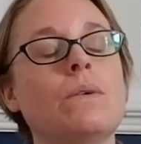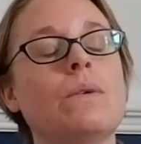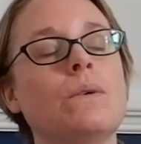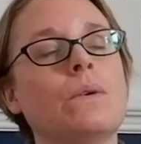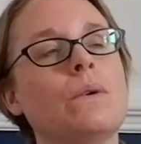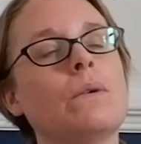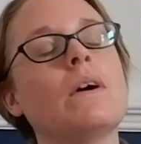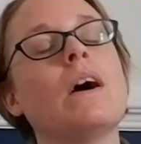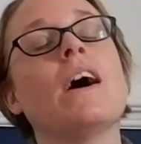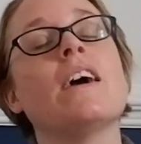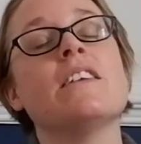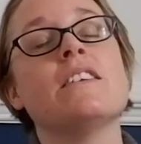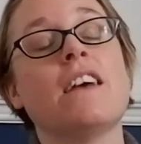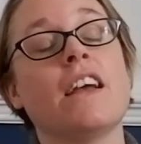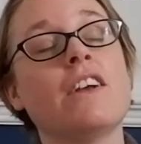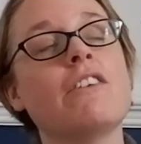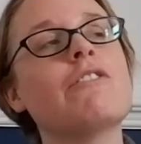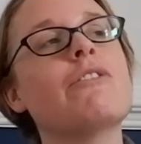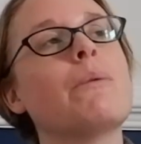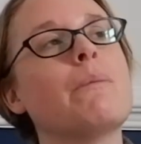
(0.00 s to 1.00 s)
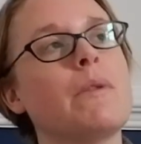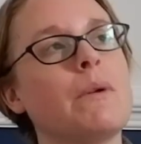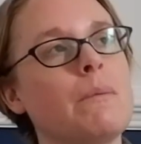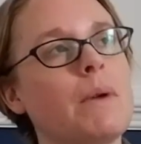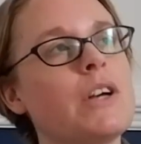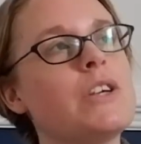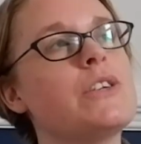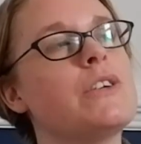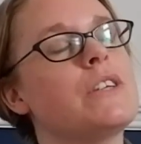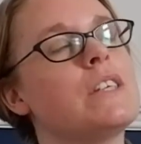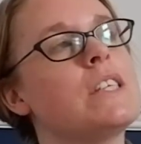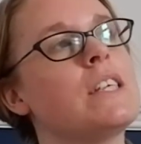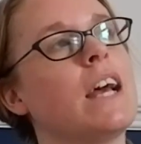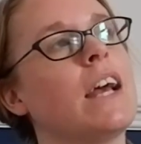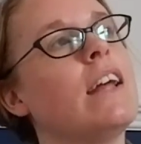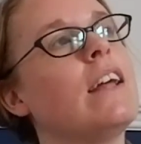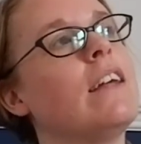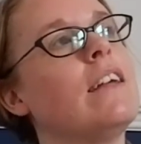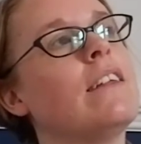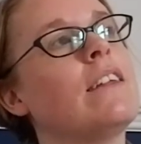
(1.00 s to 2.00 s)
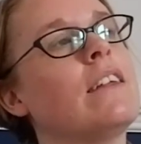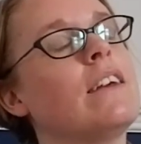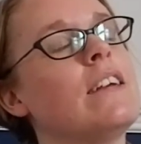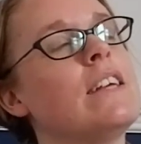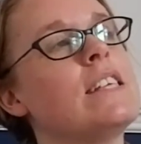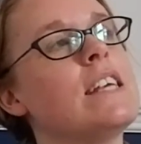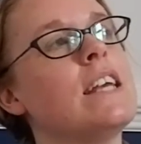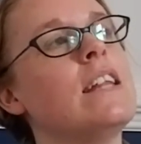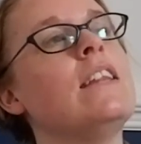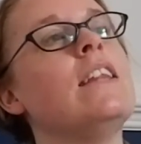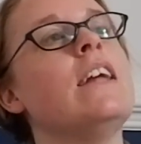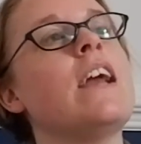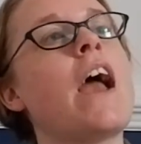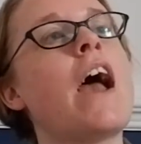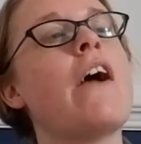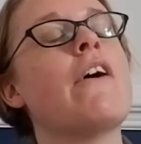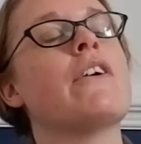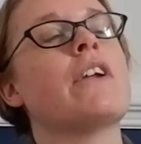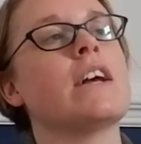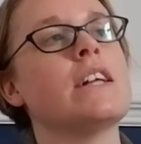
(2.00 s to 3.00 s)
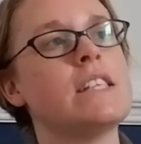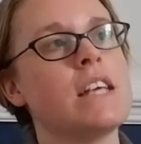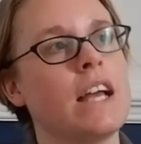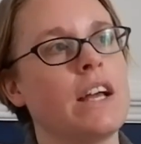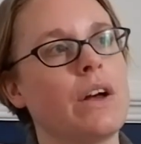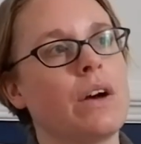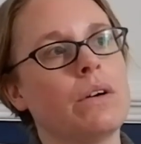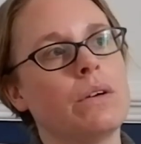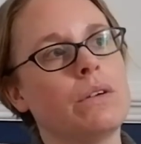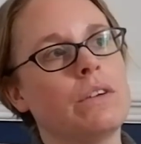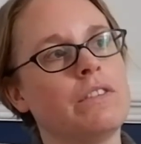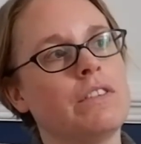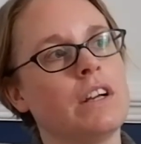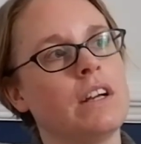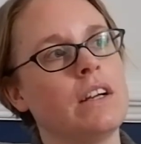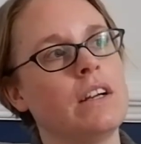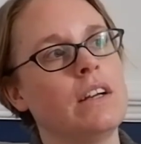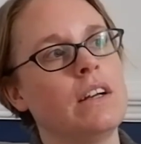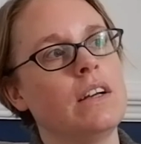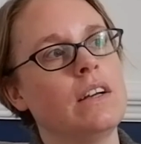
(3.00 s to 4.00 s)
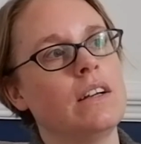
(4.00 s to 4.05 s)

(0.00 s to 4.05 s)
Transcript: or I take from them, I should say, that is in the air, and I take hold of it.